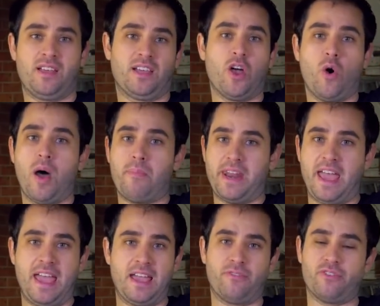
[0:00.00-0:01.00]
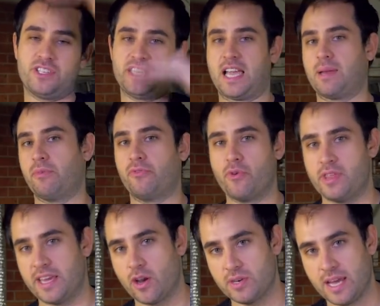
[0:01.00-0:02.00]
go up and hang for a second before
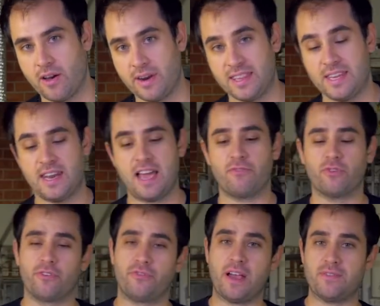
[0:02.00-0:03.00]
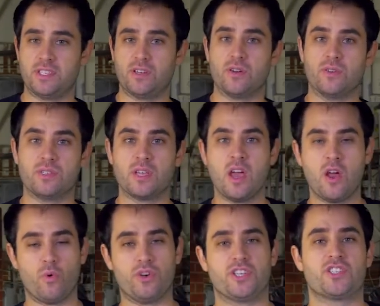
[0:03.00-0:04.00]
they go down, and the 9450s
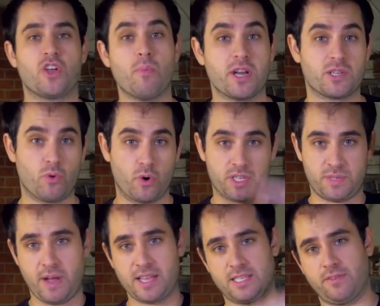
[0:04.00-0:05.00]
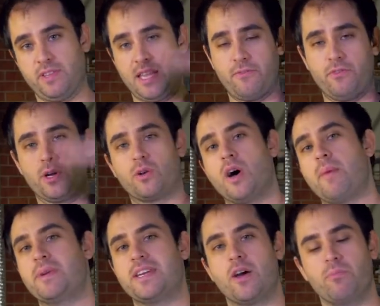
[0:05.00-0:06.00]
were just so much more responsive in that vertical
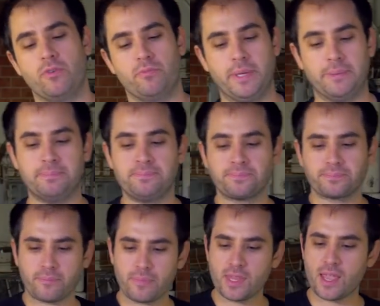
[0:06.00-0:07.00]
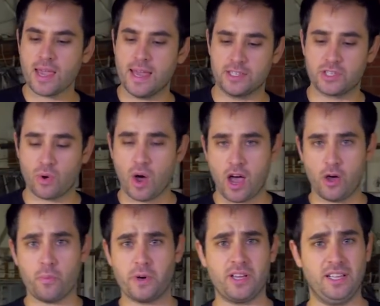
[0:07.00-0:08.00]
up and down movement. And so
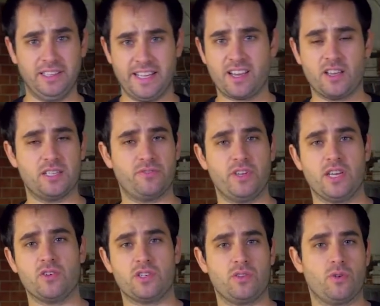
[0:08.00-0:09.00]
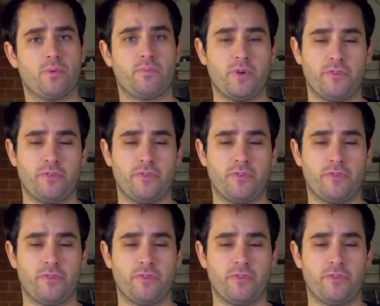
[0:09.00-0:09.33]
I'll put a link on this video too. There were a